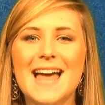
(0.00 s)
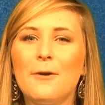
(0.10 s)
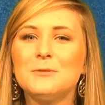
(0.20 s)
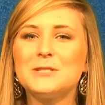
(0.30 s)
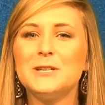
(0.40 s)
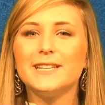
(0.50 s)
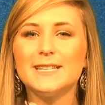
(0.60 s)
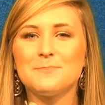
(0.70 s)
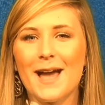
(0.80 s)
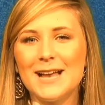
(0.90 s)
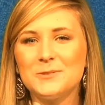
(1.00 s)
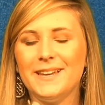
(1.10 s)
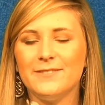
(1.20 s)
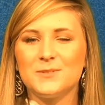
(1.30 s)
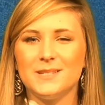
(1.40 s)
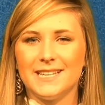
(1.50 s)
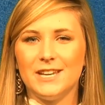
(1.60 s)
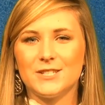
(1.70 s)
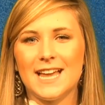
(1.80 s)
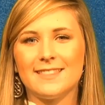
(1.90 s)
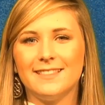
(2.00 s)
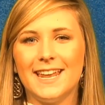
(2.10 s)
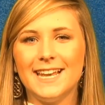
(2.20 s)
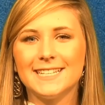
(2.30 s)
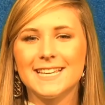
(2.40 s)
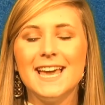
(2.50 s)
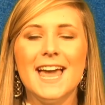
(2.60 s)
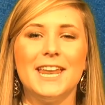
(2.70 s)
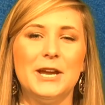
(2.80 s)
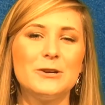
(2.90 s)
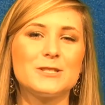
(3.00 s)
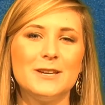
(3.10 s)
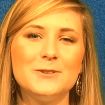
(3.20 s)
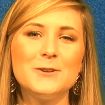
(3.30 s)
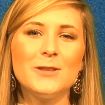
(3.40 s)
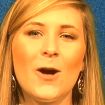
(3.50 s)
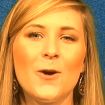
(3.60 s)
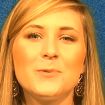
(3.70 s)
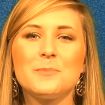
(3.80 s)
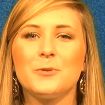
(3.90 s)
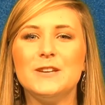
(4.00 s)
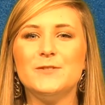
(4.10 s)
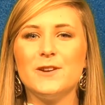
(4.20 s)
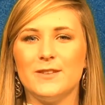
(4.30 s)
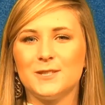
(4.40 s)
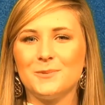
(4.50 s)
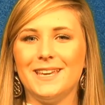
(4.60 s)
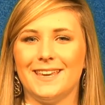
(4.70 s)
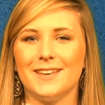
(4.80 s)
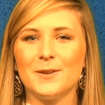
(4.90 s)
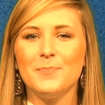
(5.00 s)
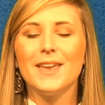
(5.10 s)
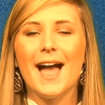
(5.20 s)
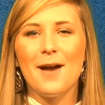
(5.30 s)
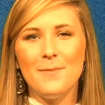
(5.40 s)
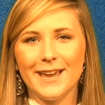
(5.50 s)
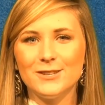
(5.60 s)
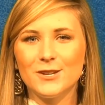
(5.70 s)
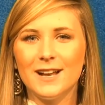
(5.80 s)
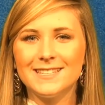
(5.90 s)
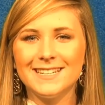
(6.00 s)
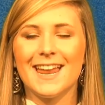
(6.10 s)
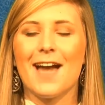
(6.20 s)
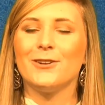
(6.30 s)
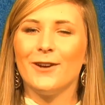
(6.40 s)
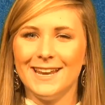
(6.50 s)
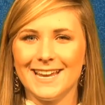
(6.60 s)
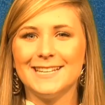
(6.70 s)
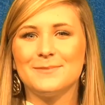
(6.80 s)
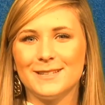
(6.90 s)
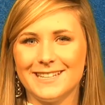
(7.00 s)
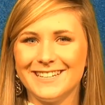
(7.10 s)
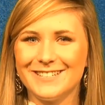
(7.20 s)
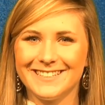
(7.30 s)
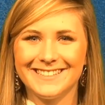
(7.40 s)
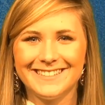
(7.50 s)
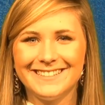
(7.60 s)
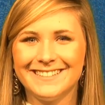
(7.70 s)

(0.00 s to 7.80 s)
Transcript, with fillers: That was a look at this past week of Smiths Station Athletics, and here's Kendall Long with a preview of this weekend. I'm Megan Johnson, and have a great day, Smiths Station.